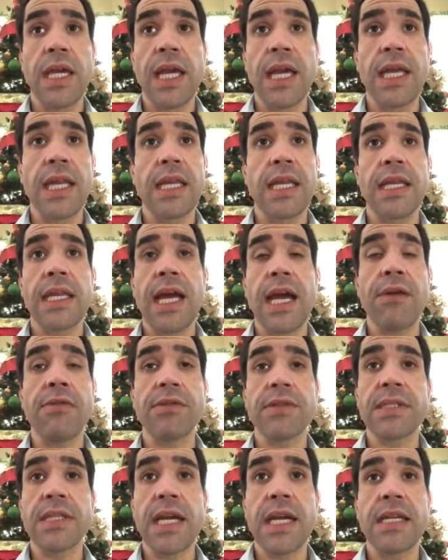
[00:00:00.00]
And I
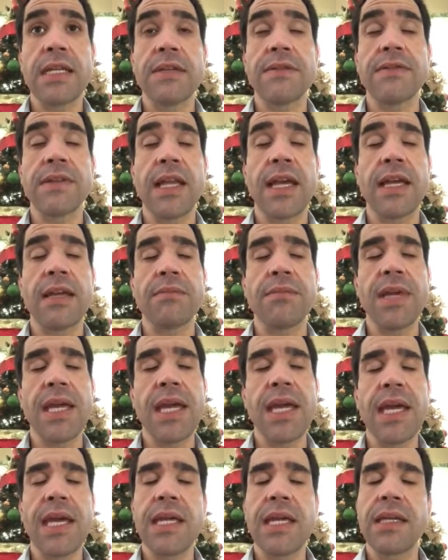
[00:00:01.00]
was kind of like,
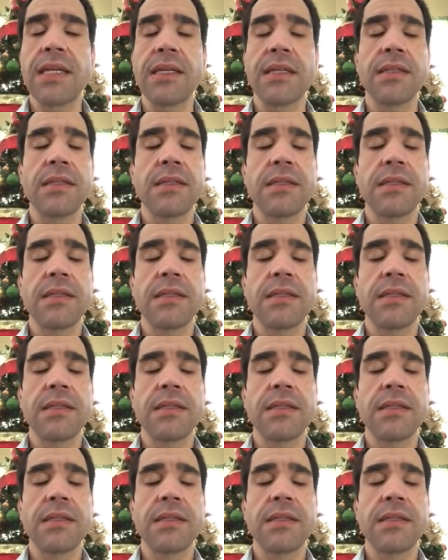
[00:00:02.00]
man,